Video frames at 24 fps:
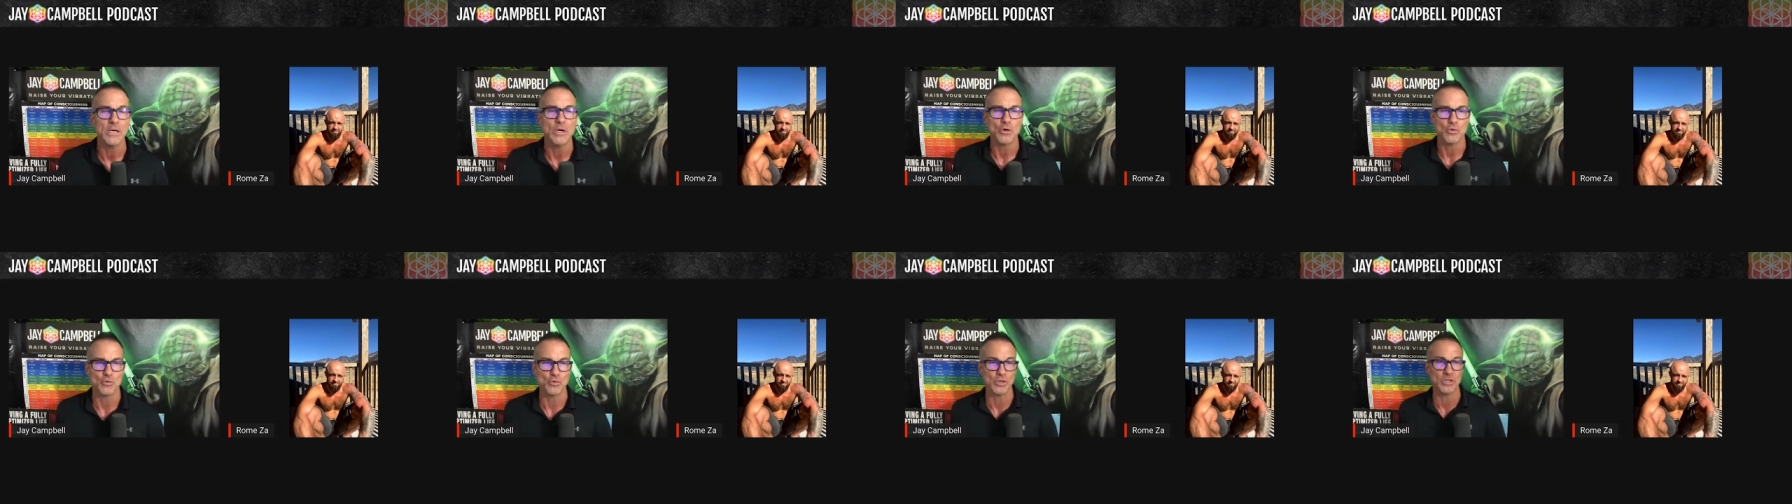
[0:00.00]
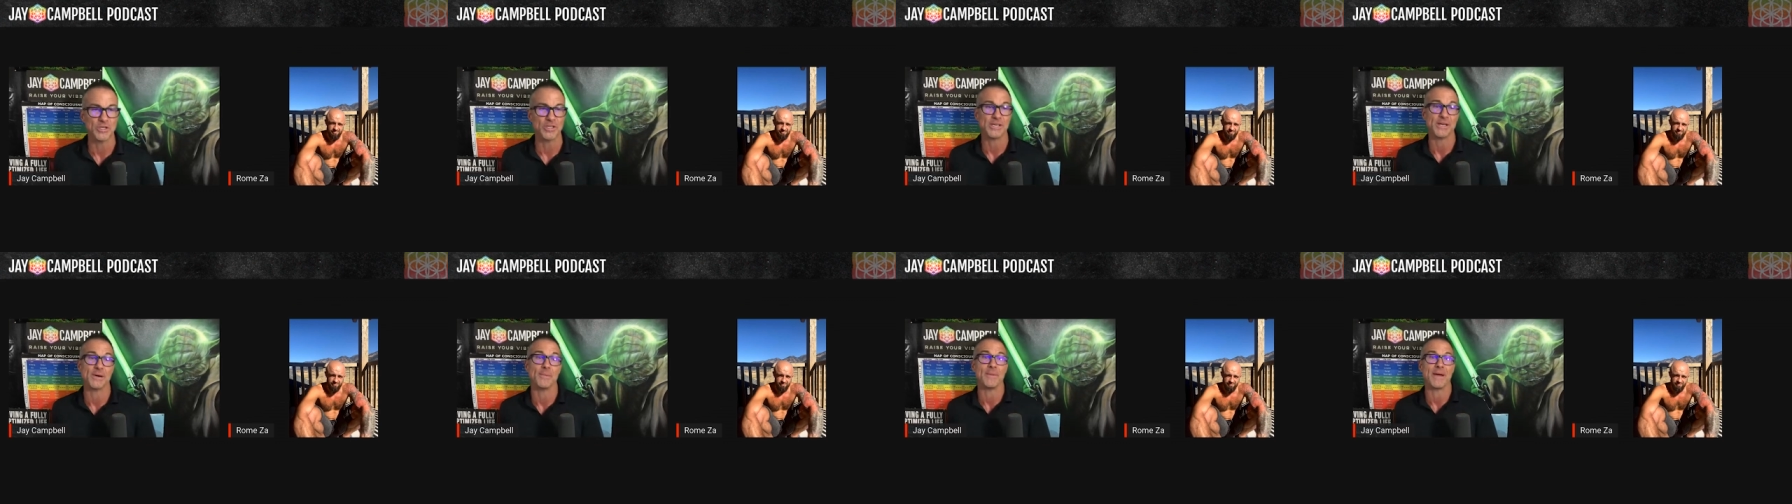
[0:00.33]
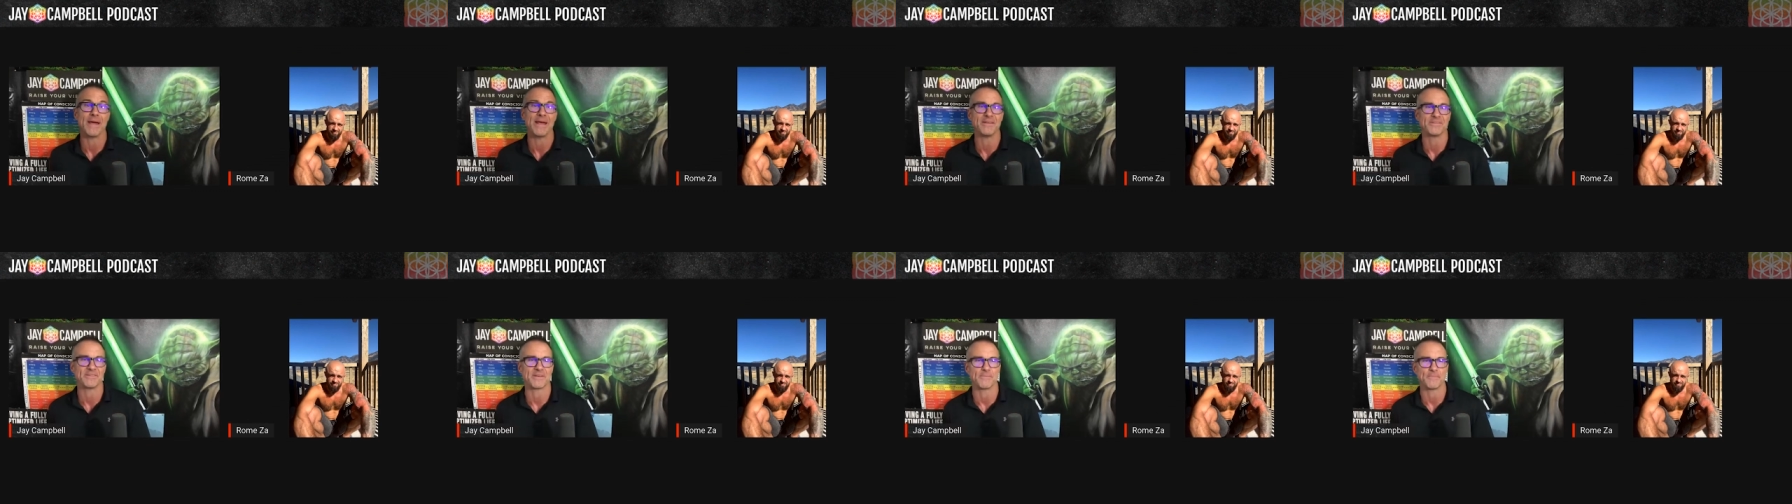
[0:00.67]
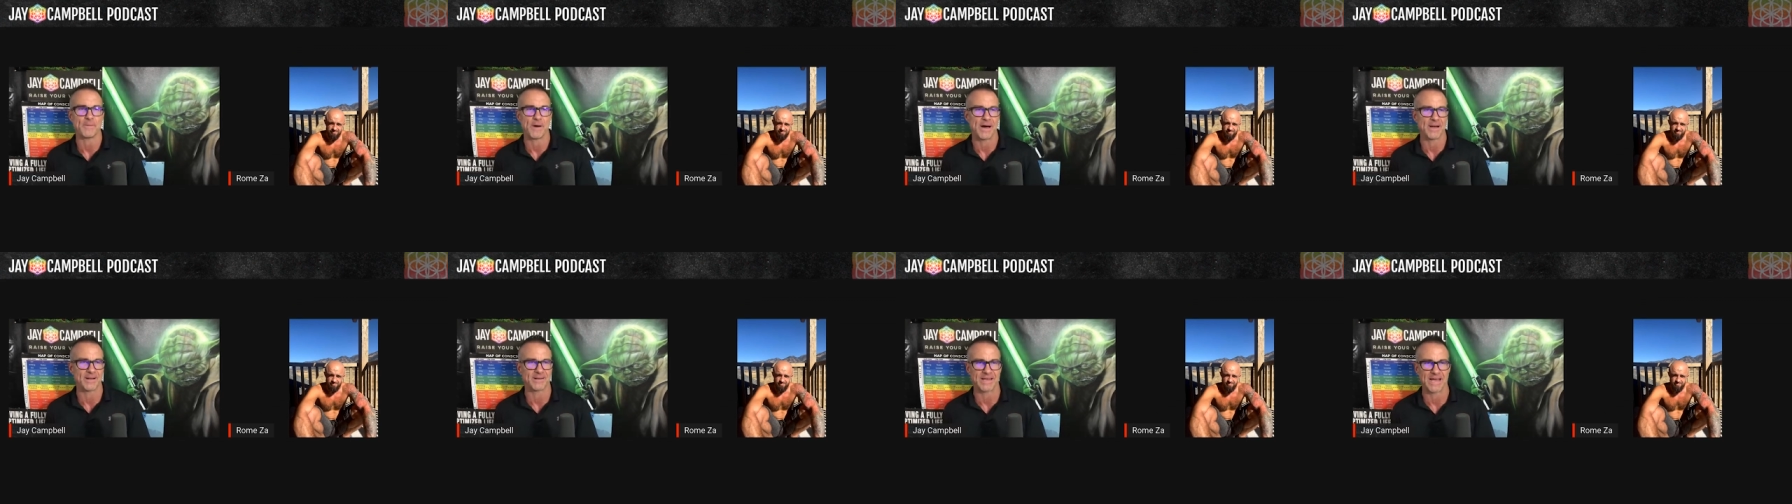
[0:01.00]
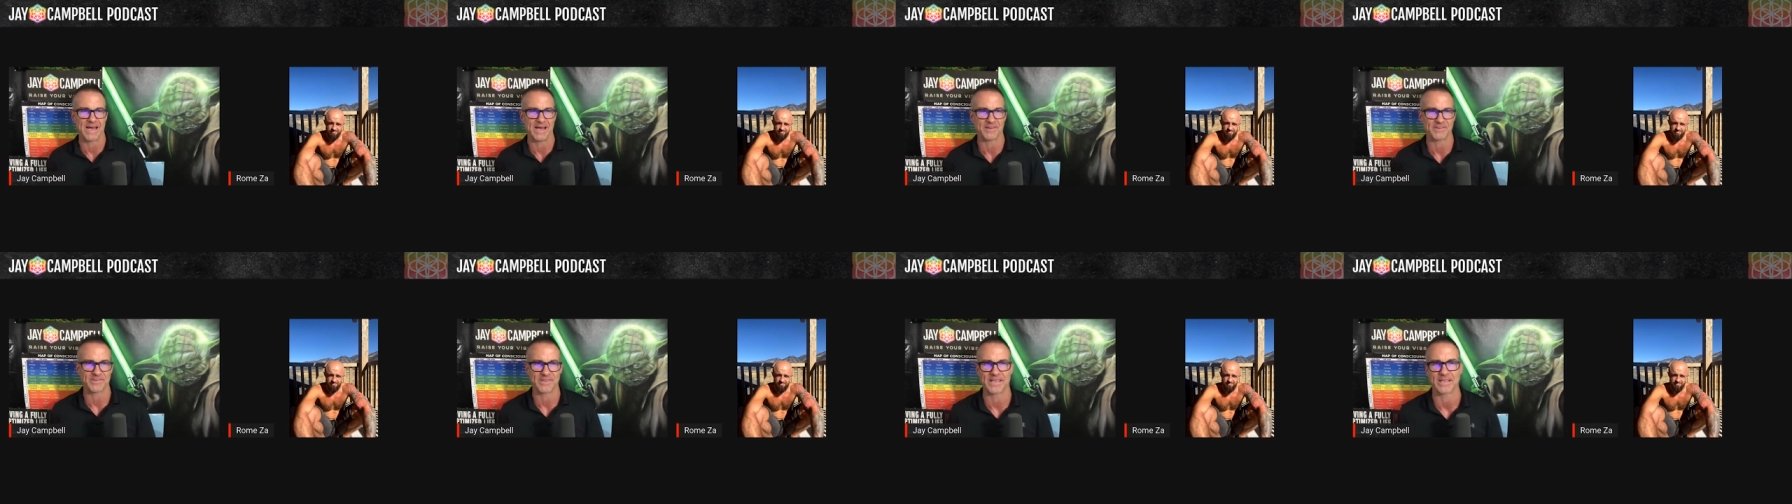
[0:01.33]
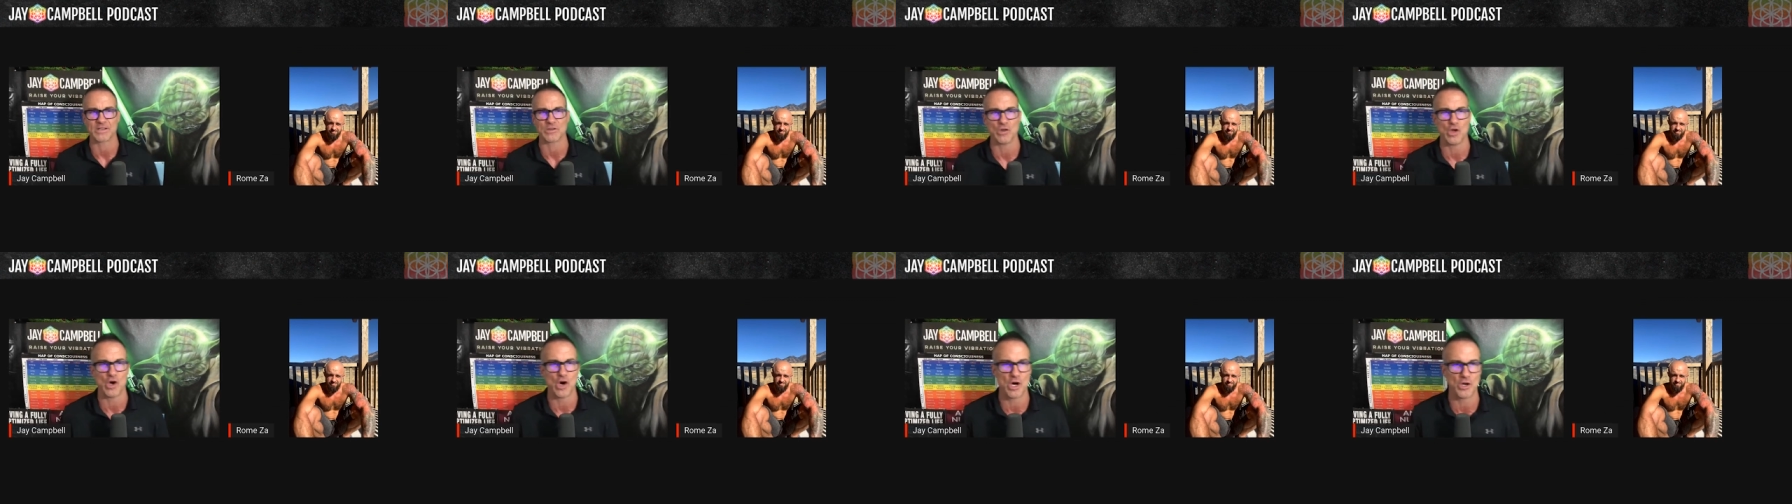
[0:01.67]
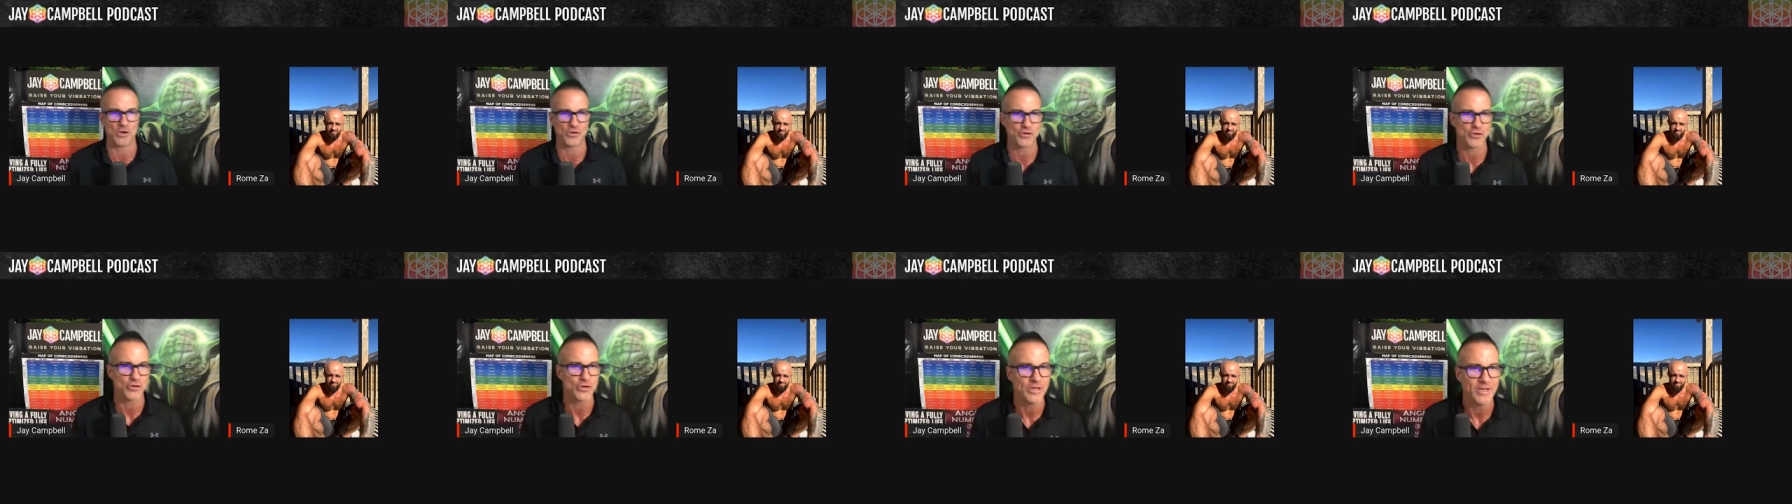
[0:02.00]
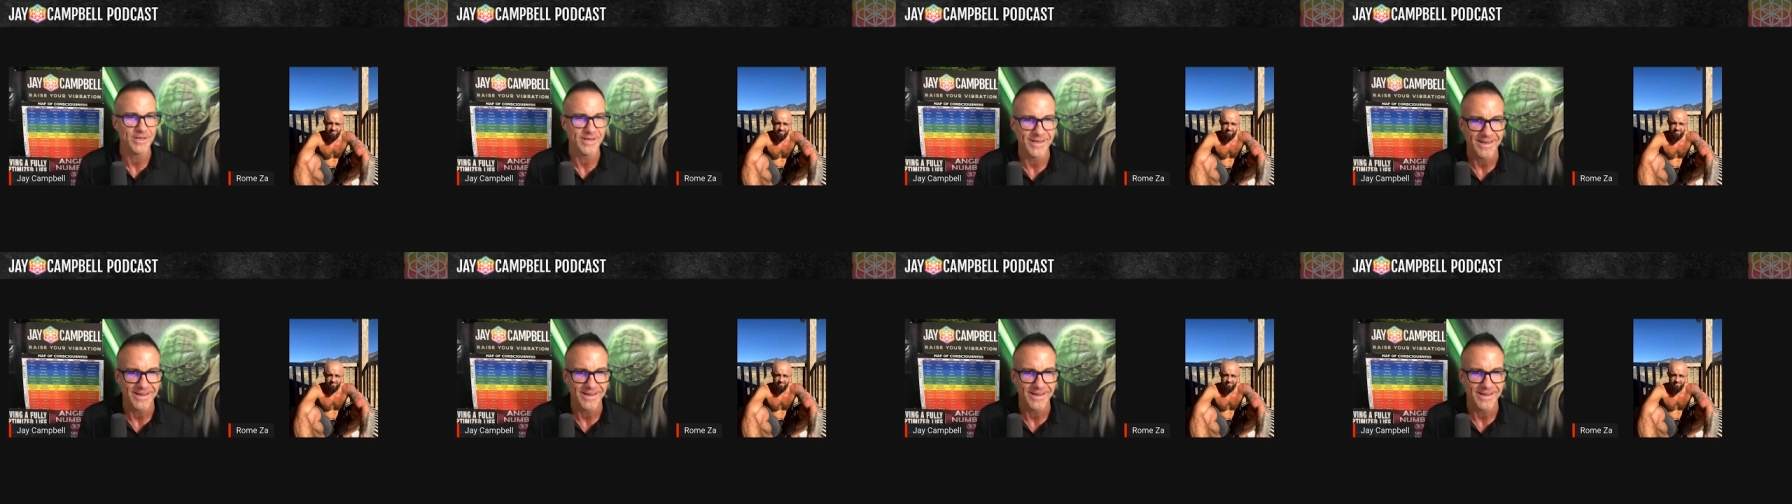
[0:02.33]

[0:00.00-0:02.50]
really amazing podcasts like launch